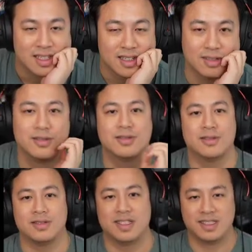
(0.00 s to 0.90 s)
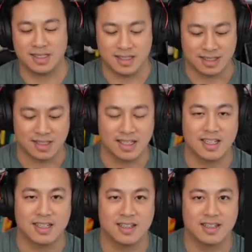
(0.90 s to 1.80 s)
Oh, this
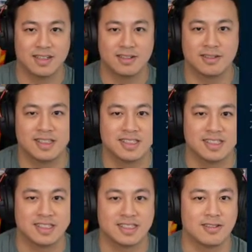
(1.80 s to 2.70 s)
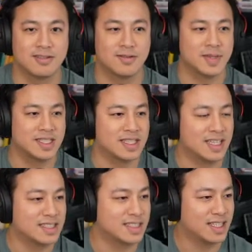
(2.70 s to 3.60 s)
is so much
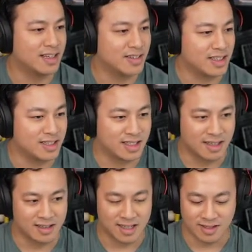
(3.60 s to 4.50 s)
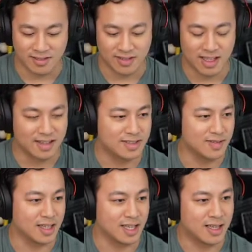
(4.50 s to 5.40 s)
less scarier now that I have
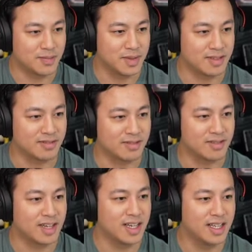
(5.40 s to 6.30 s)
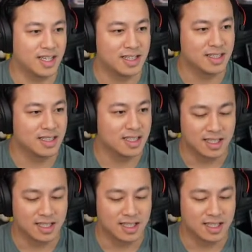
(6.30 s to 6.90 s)
something up and running.